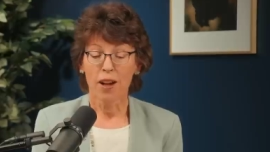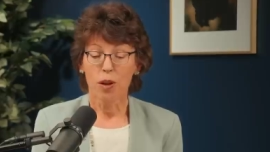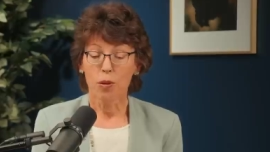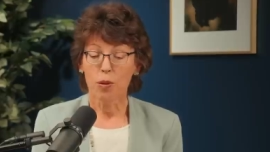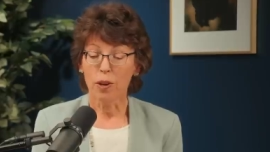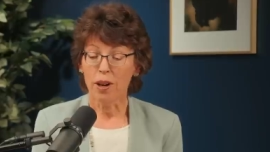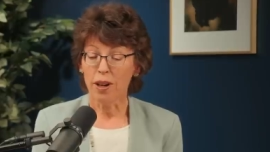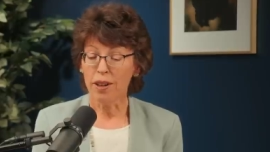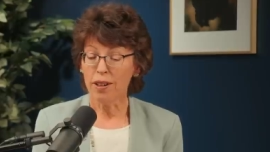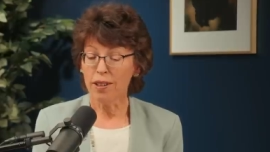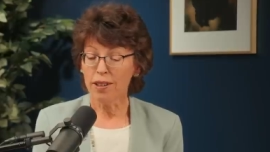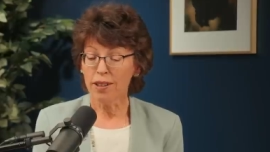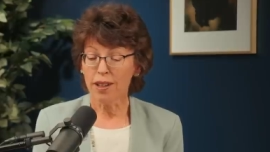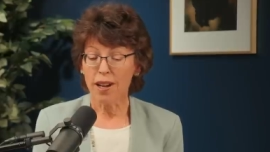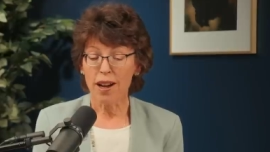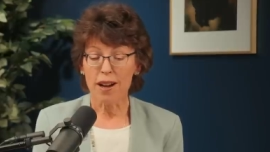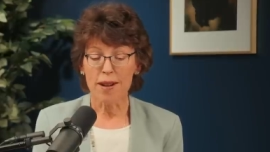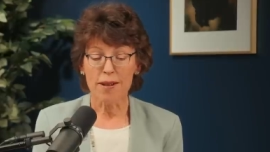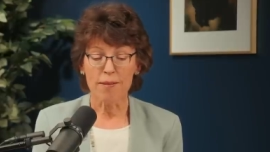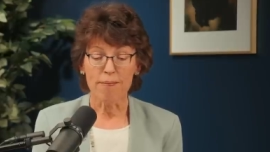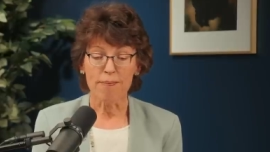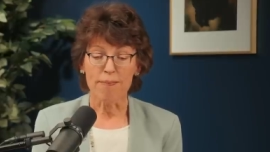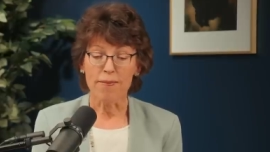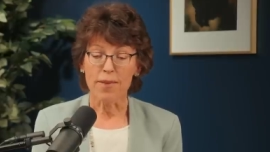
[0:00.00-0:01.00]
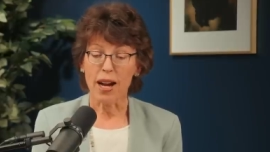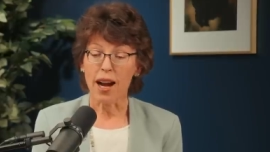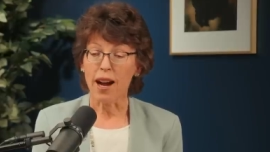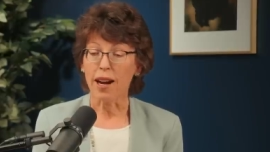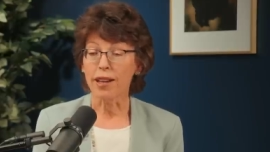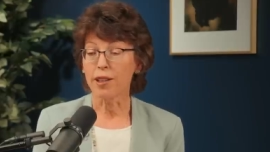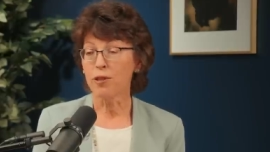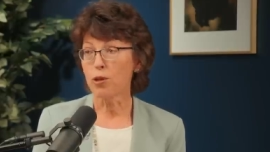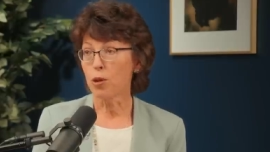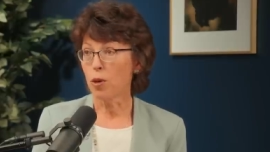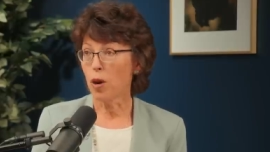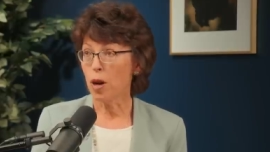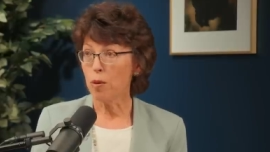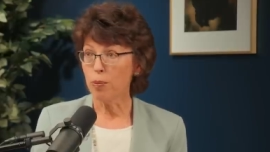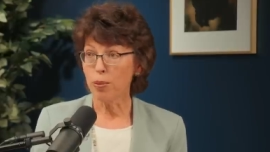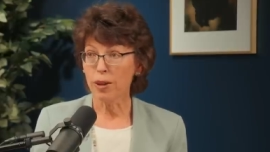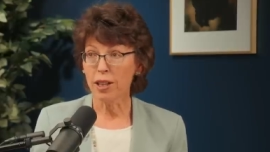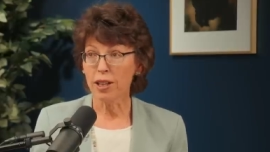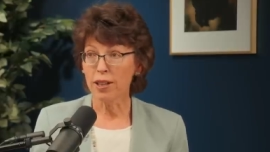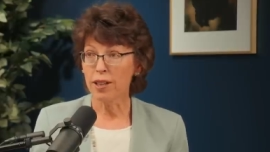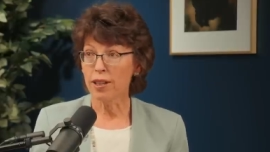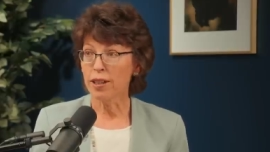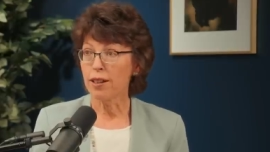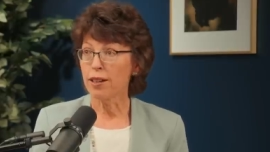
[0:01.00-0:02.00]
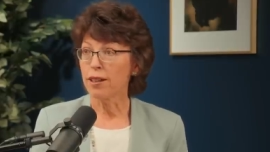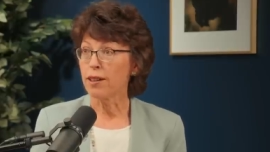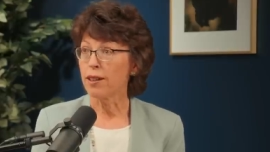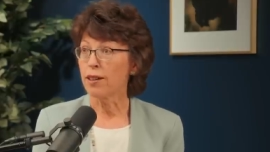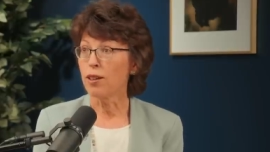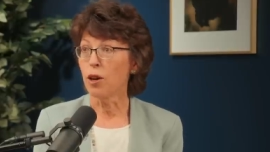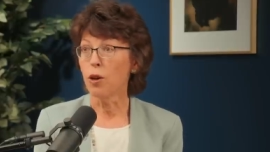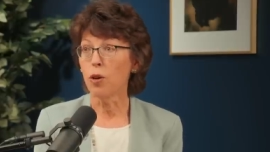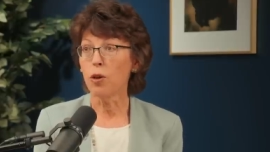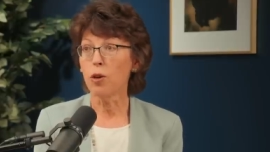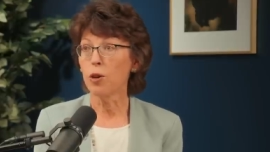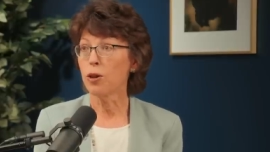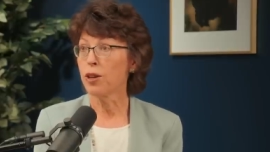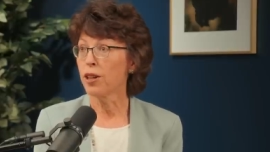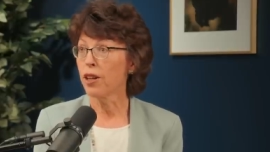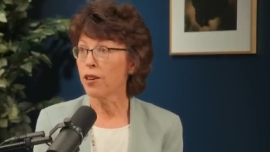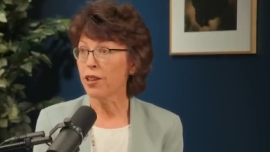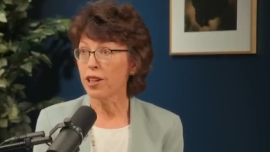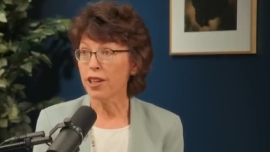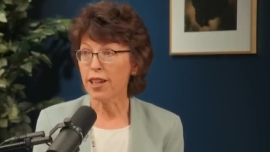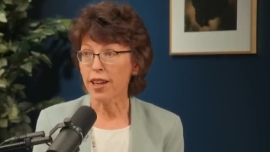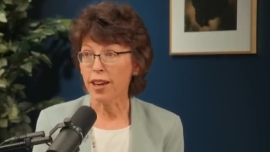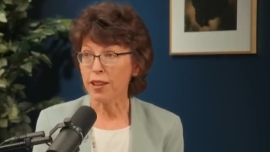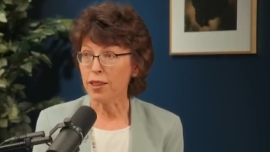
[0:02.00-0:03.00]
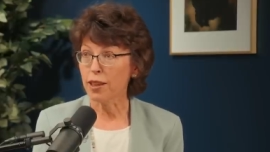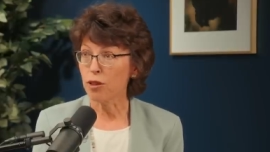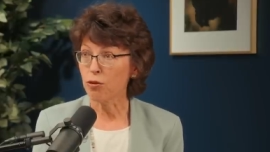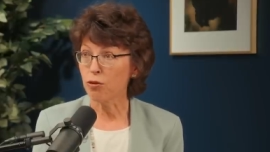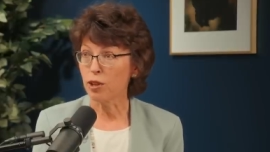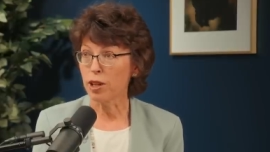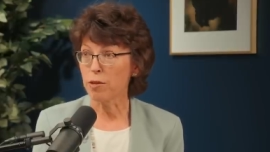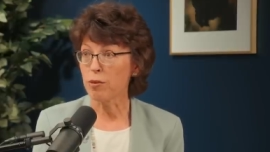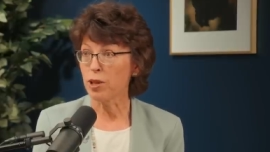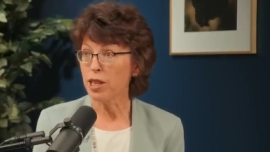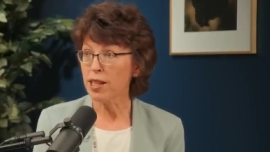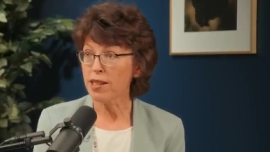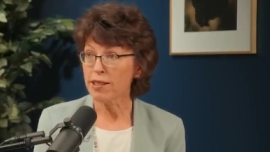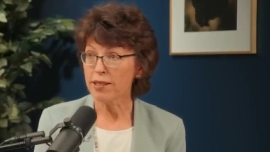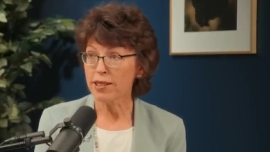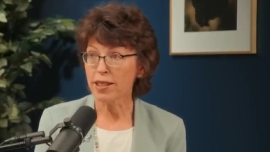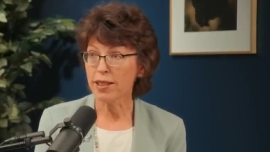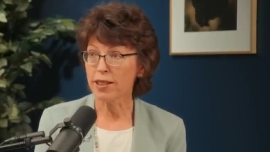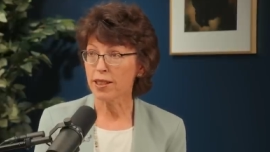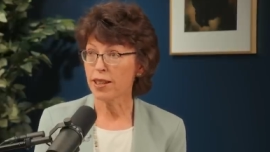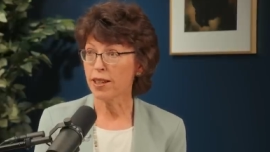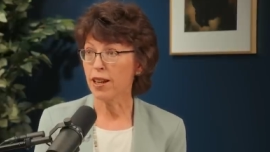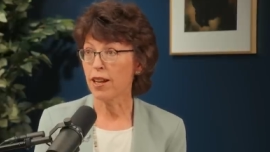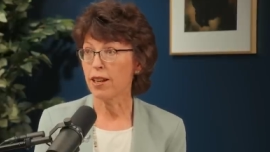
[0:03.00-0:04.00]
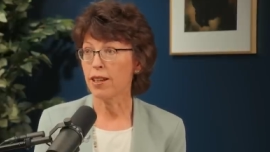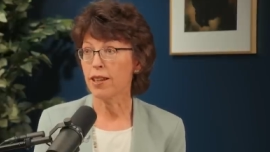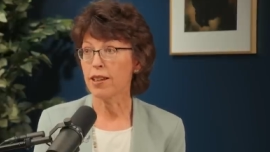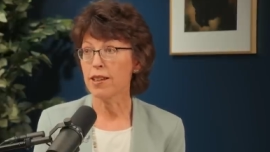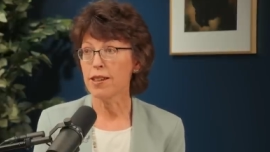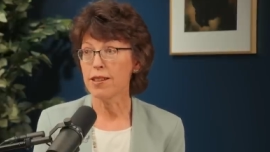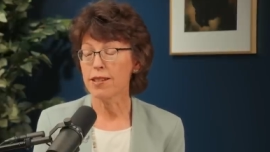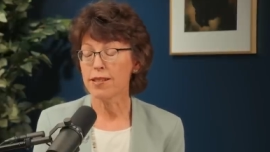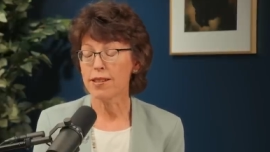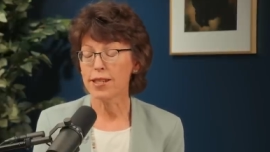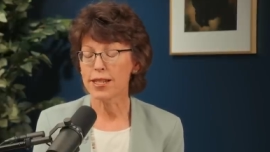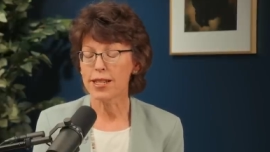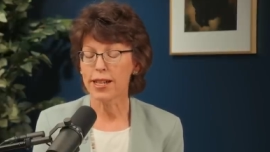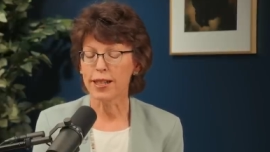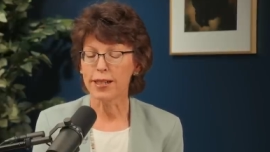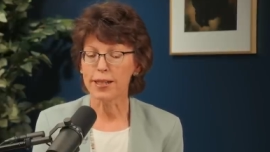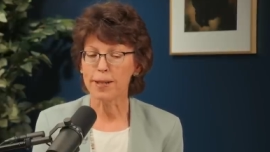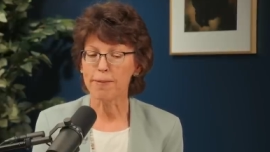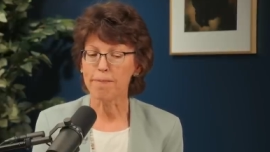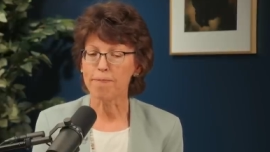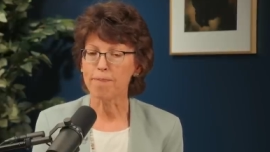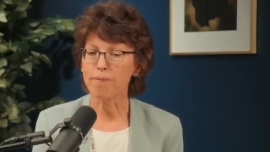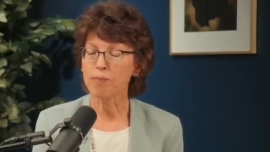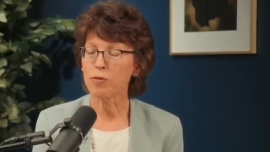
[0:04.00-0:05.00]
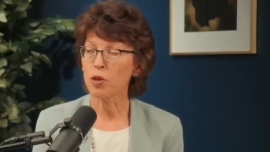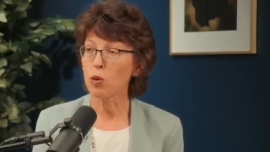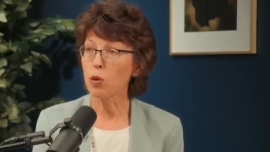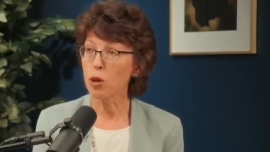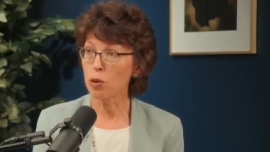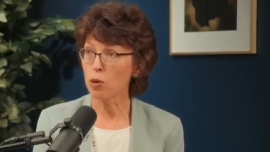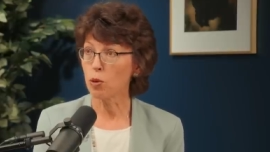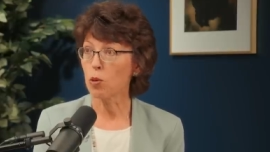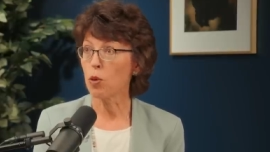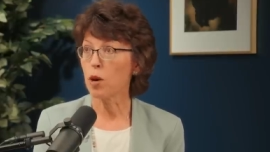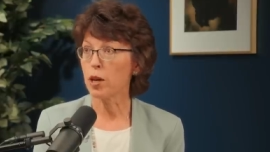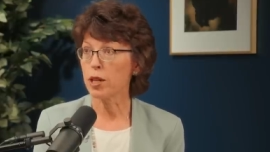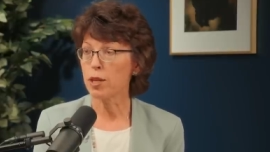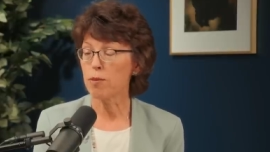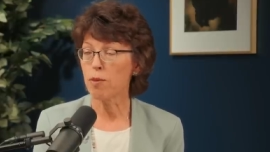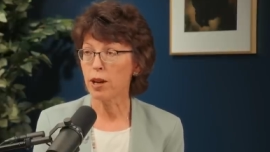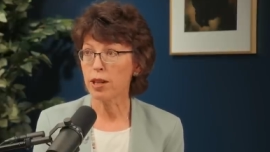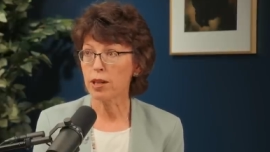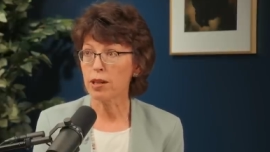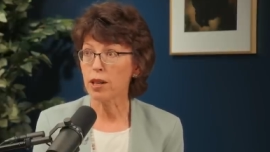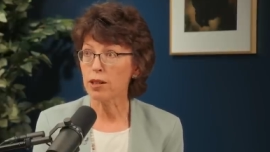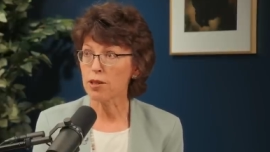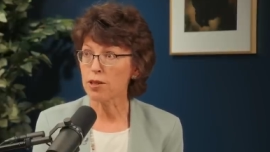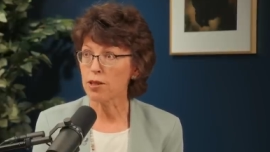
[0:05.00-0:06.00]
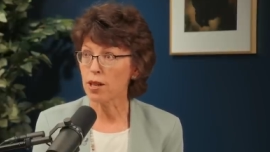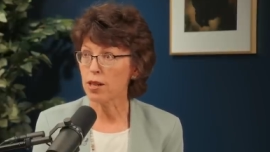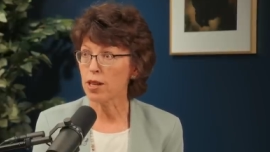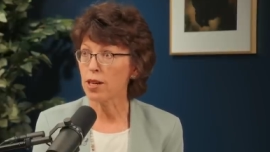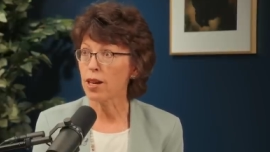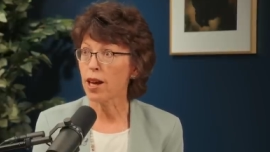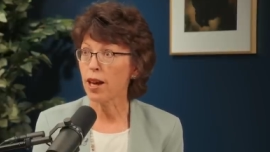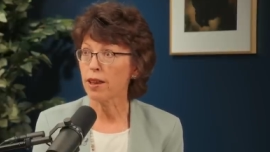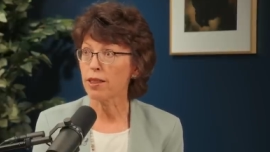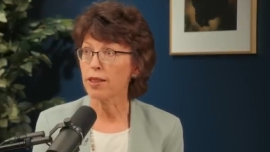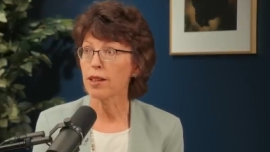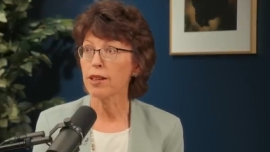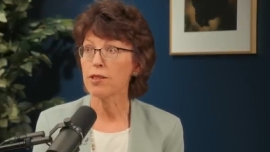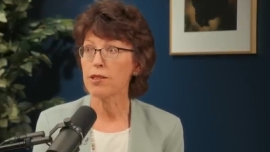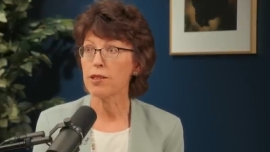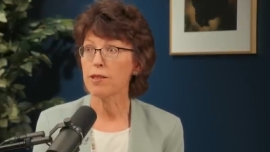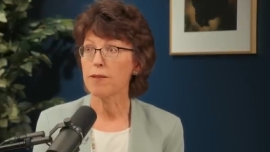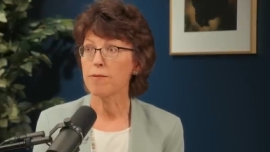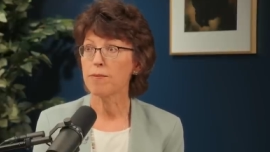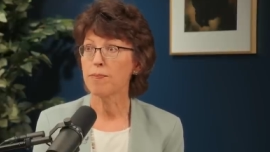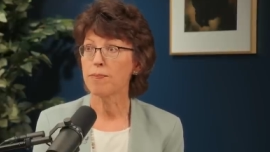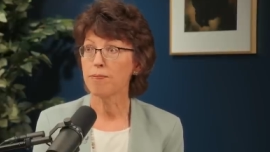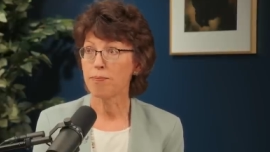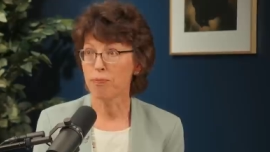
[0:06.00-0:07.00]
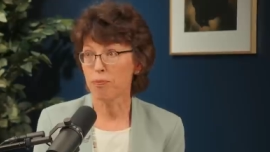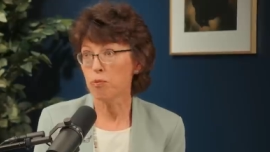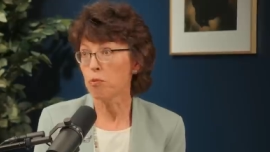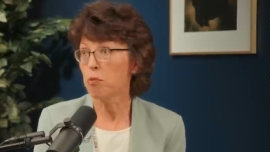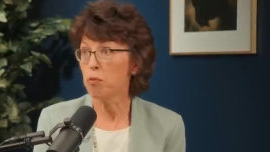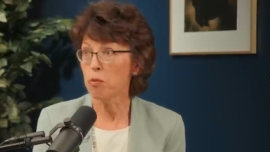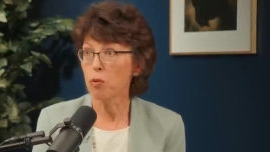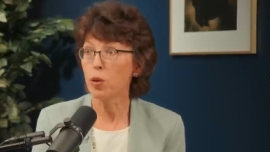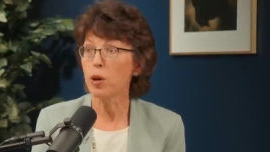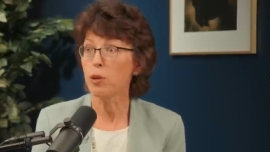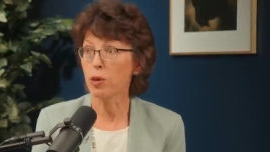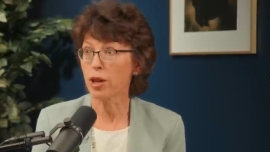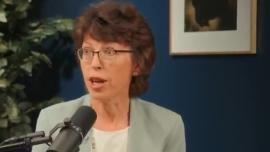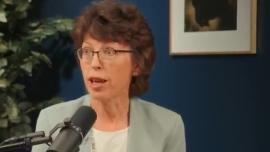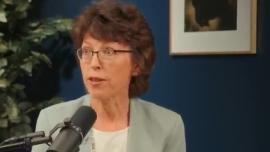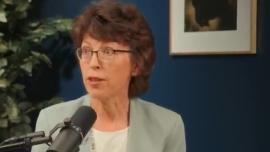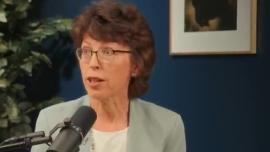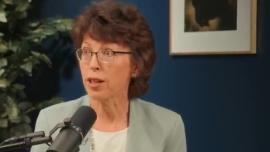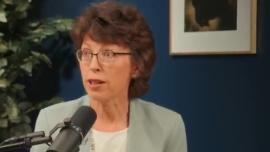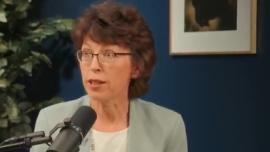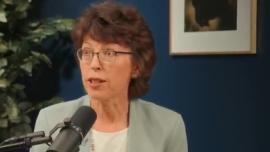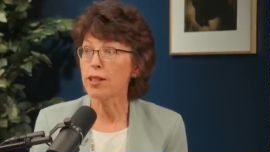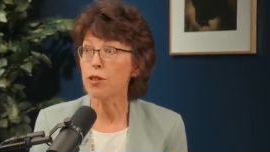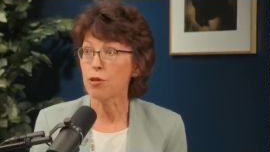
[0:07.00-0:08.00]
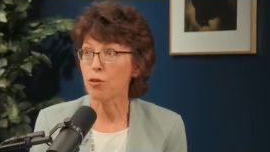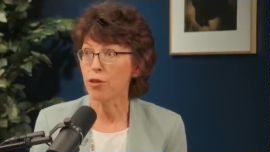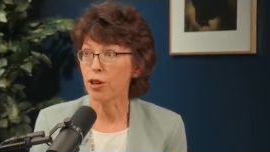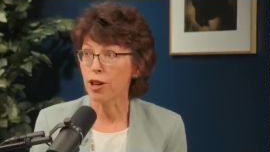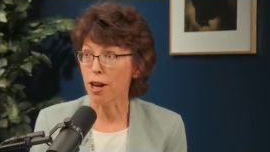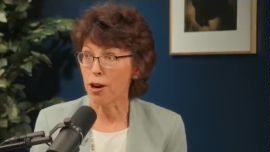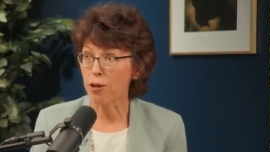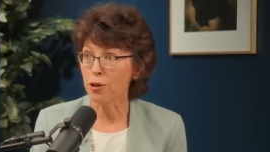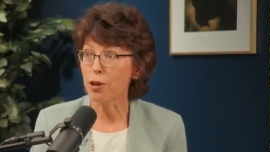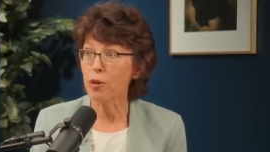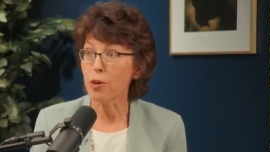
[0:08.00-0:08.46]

Well, um, I grew up in an ordinary Catholic family in Connecticut. Um, we were what you might call Sunday Catholics. We were Catholic at least for an hour